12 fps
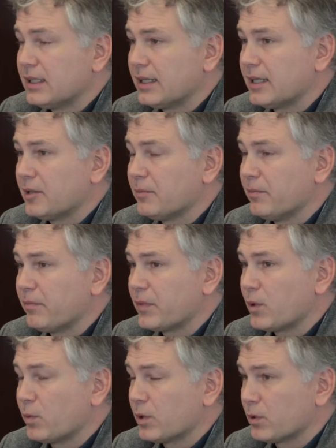
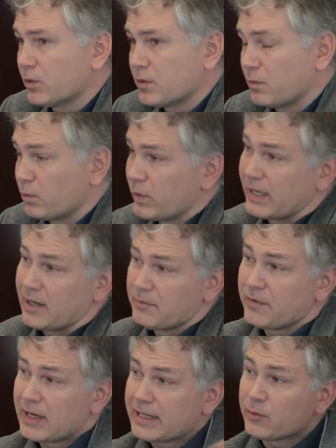What
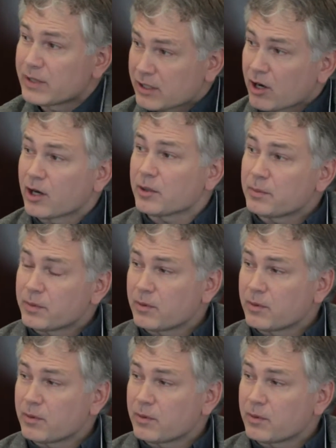I'm finding with our